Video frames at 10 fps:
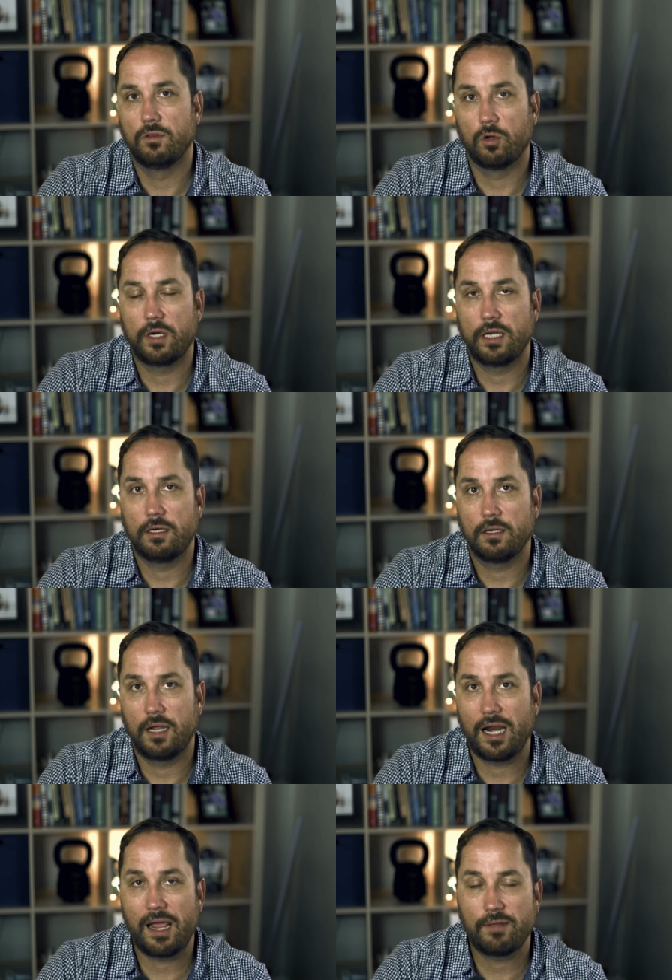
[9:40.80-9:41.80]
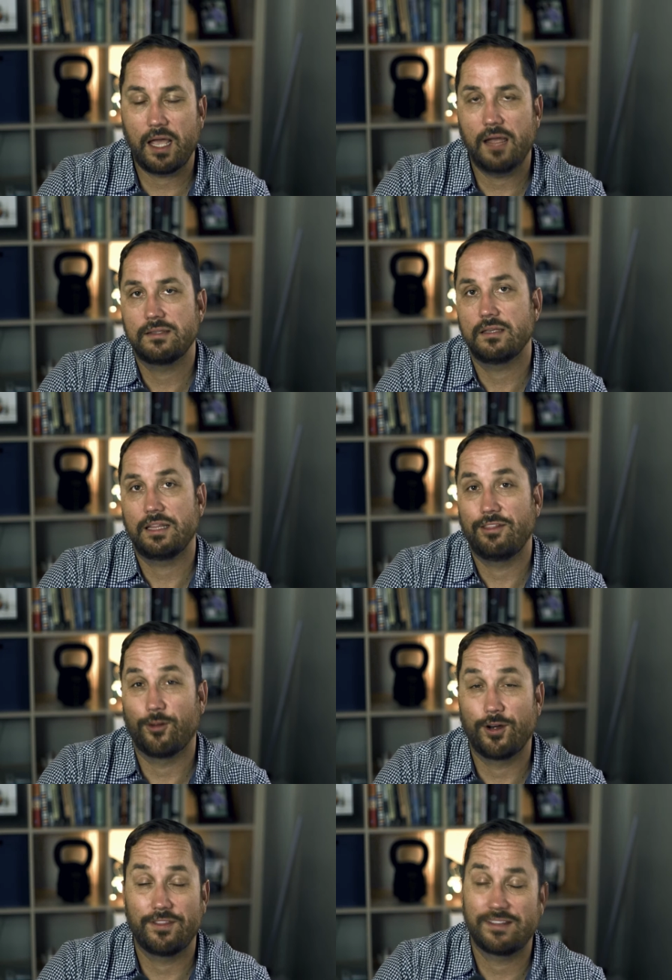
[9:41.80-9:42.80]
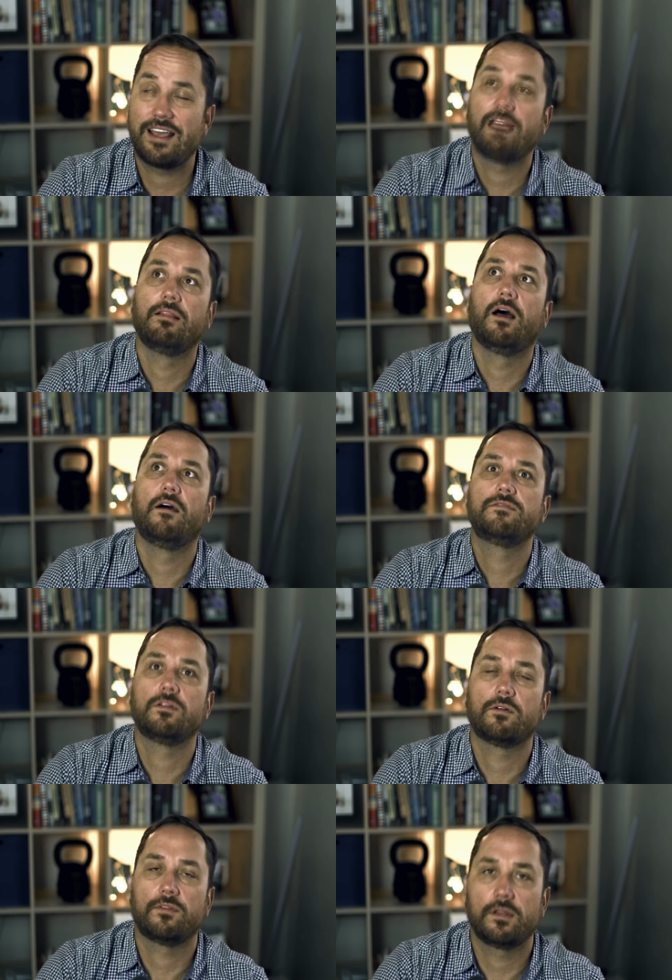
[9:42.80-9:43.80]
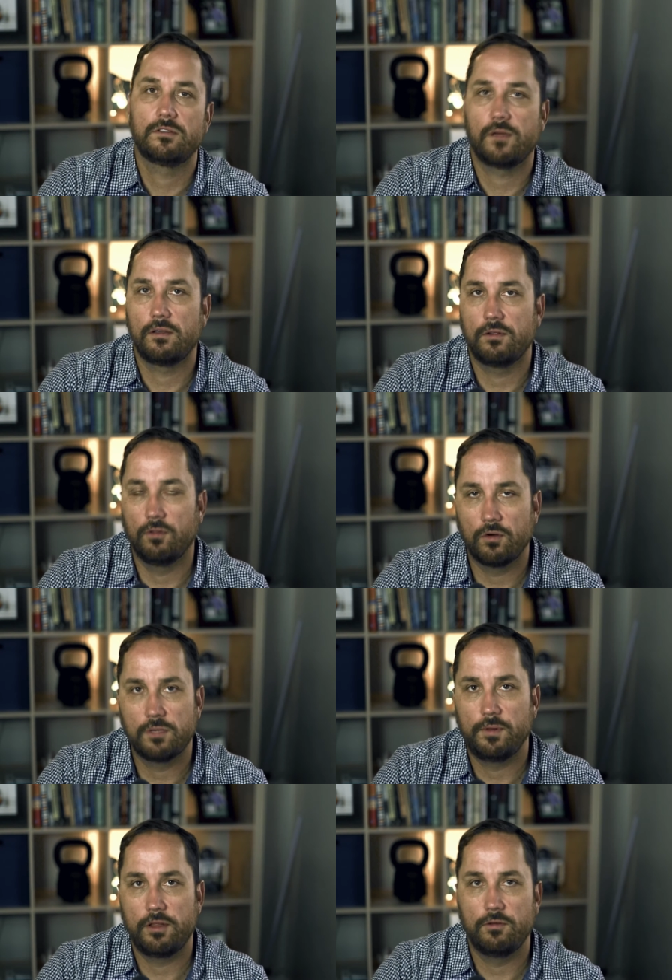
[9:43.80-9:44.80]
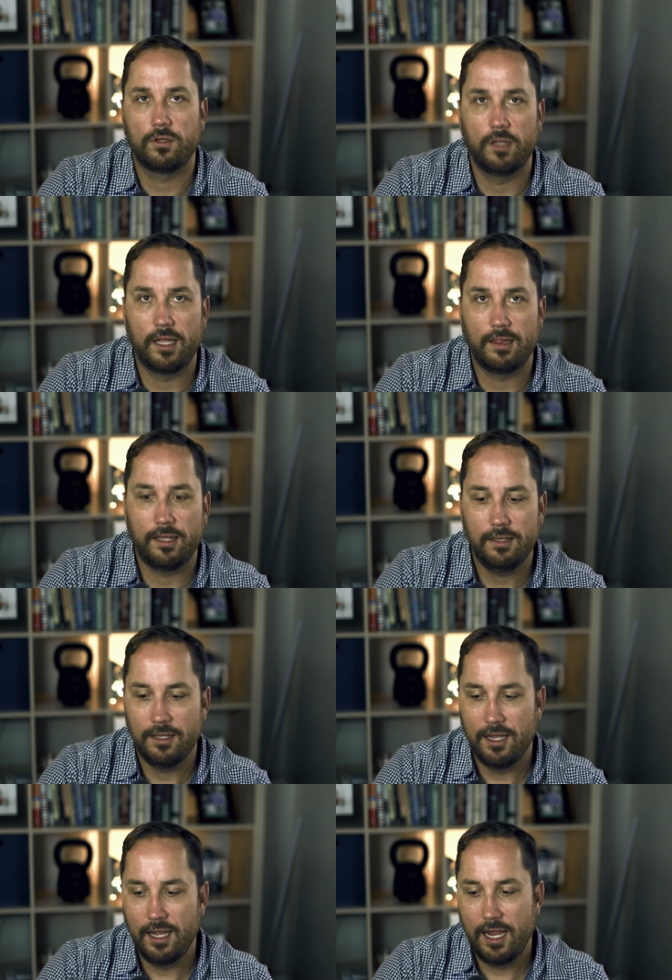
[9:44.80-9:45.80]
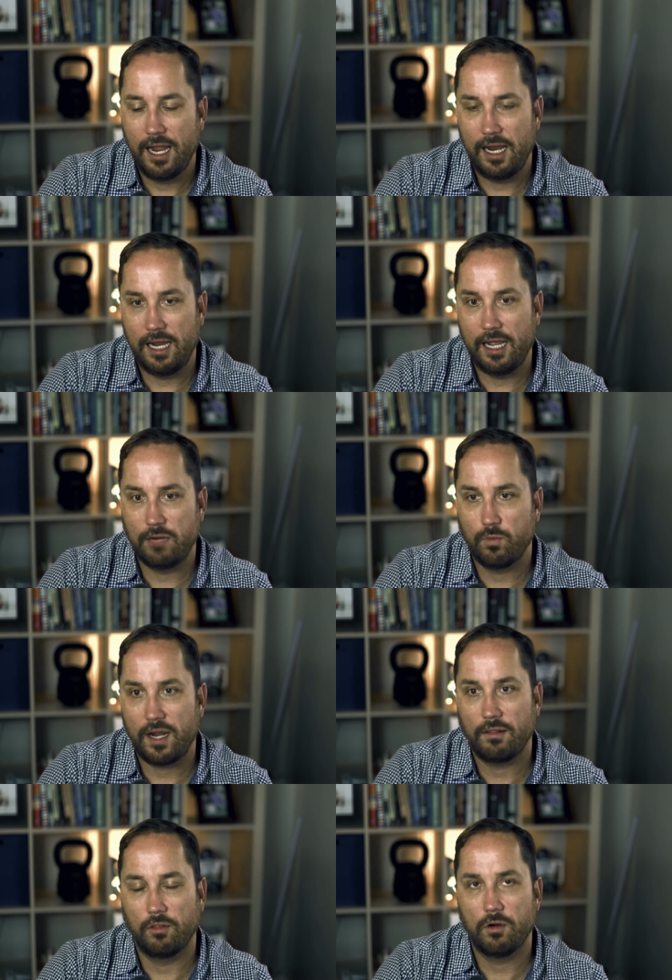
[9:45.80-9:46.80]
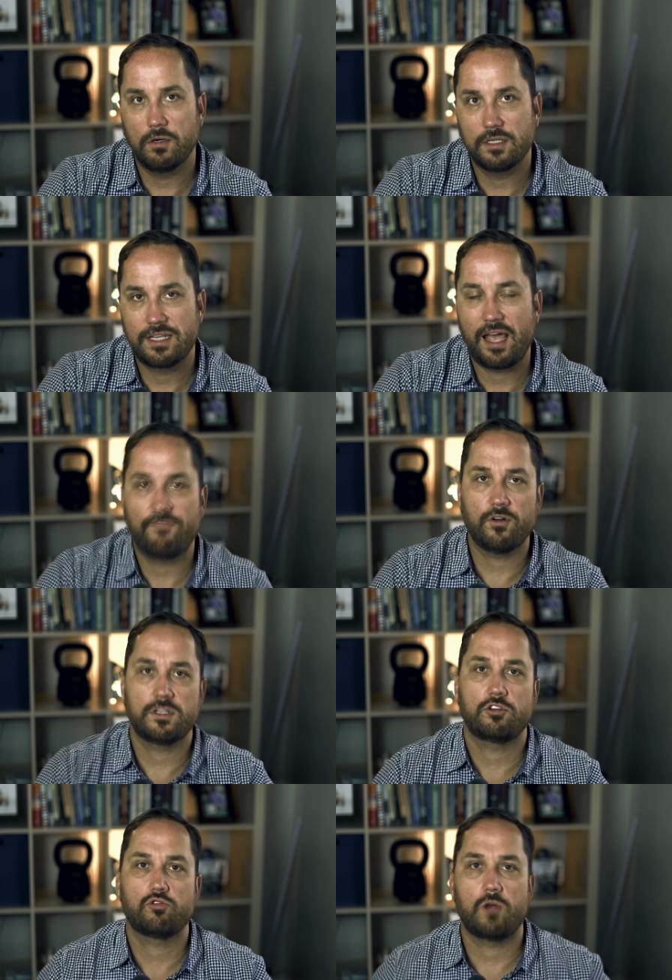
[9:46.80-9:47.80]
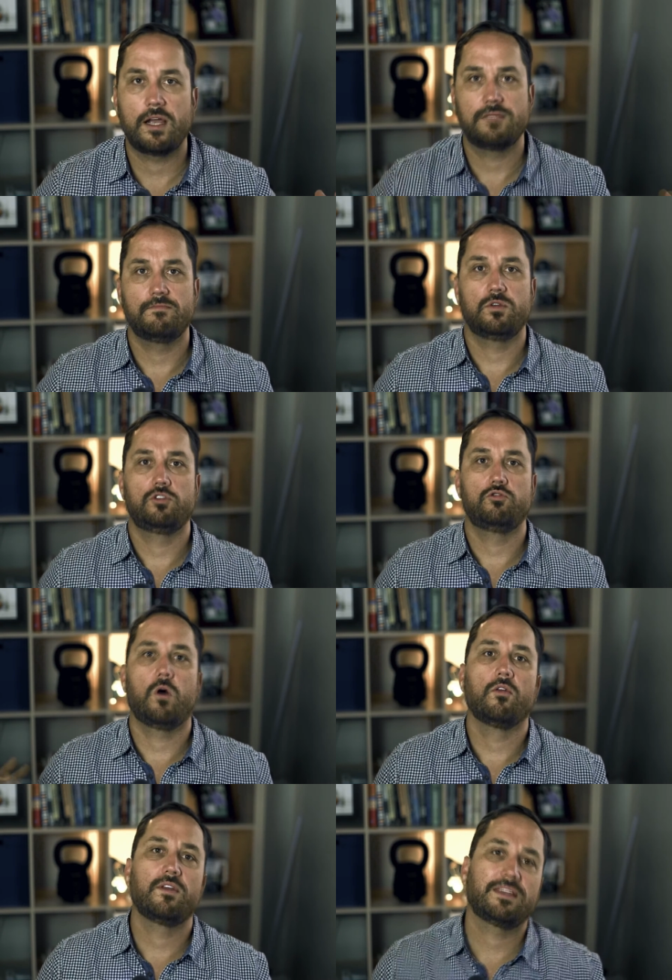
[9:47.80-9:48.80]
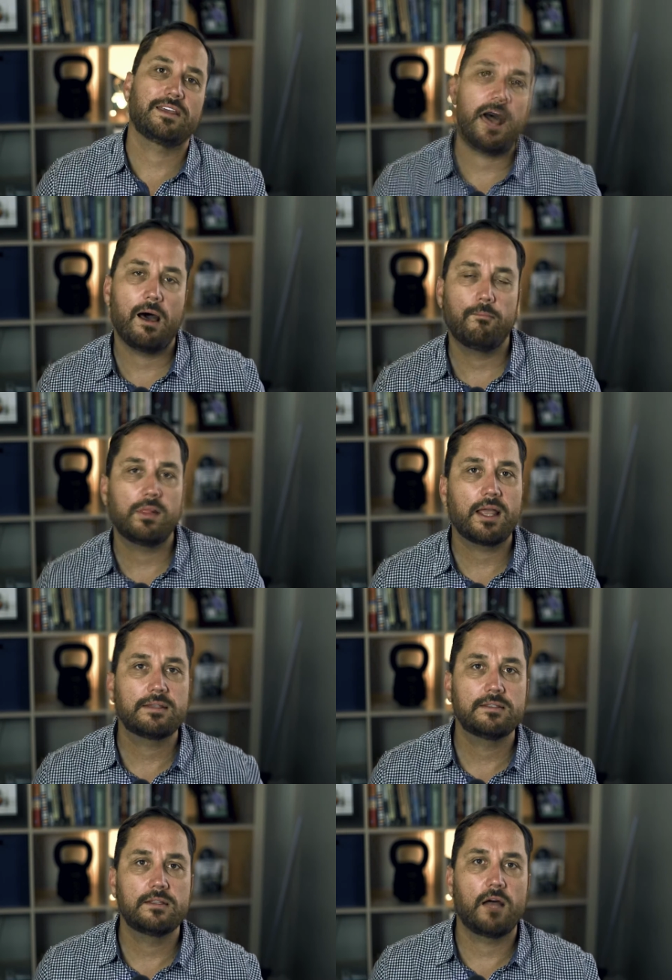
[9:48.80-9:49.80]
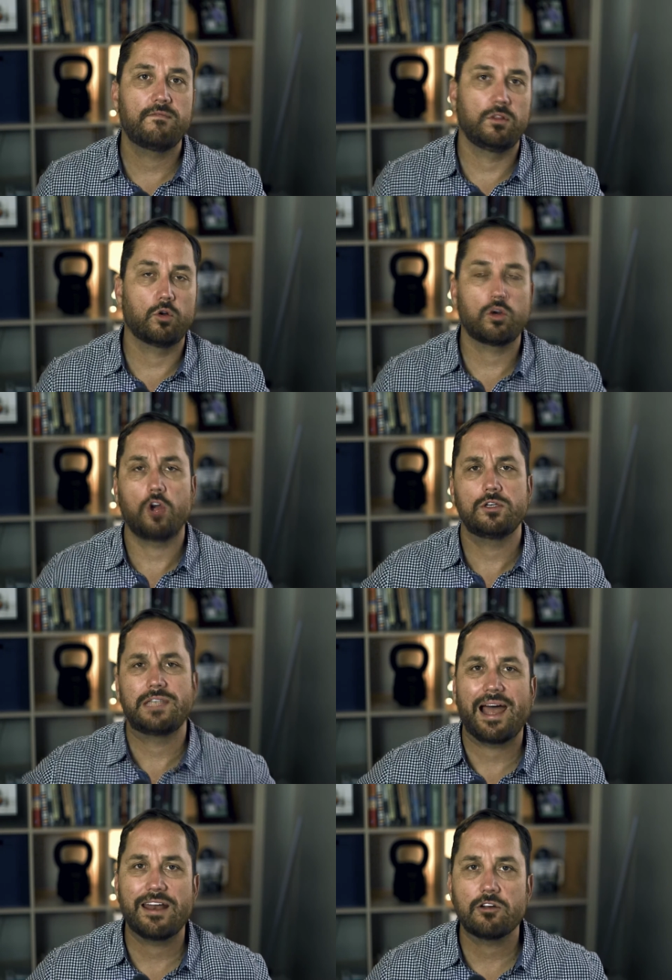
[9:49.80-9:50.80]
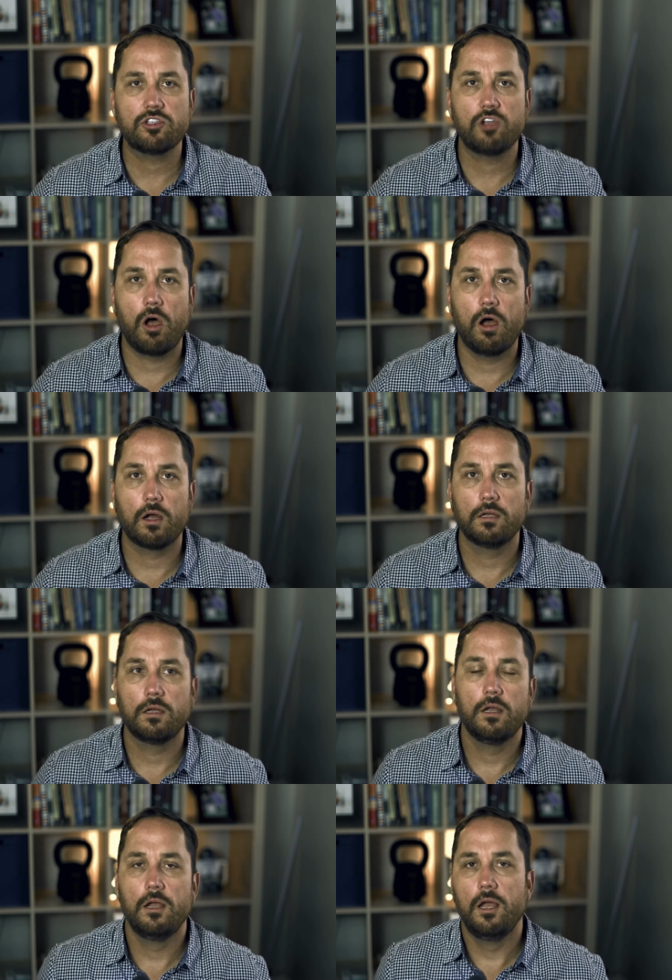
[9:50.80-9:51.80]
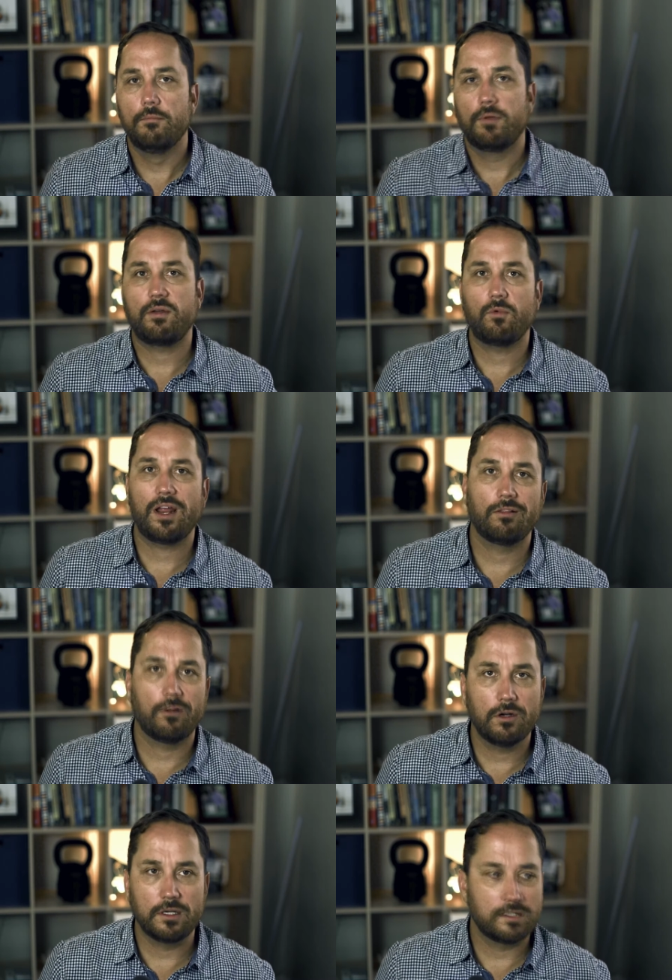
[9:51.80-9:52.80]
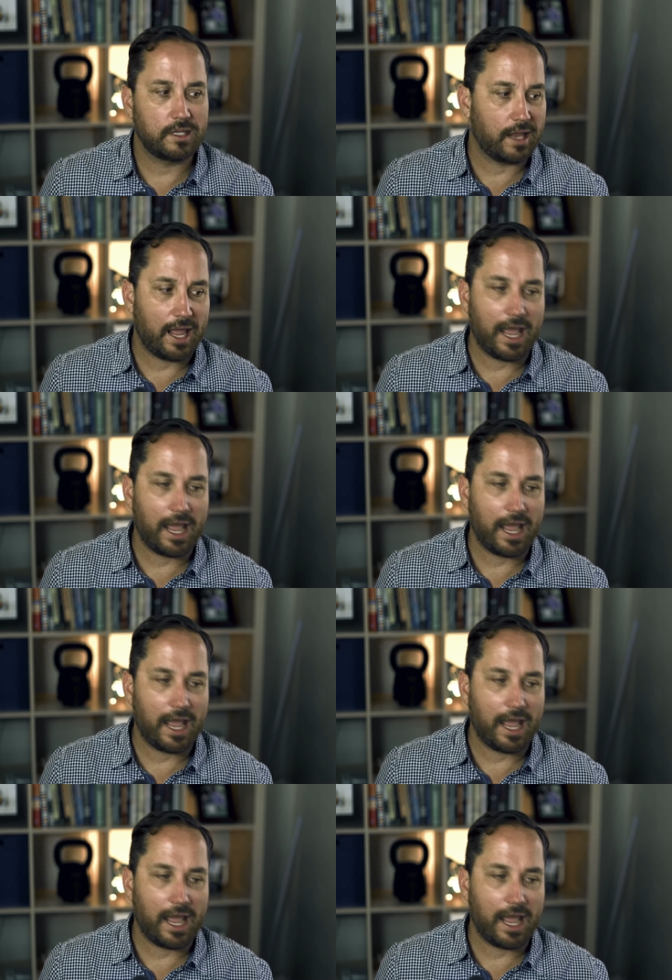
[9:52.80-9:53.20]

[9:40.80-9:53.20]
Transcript: learning. And I'm constantly learning things. I love to learn things. So I learned to play the ukulele. And what I learned is, at first I tried to do all the complex stuff and learn an entire song. But then what I learned is,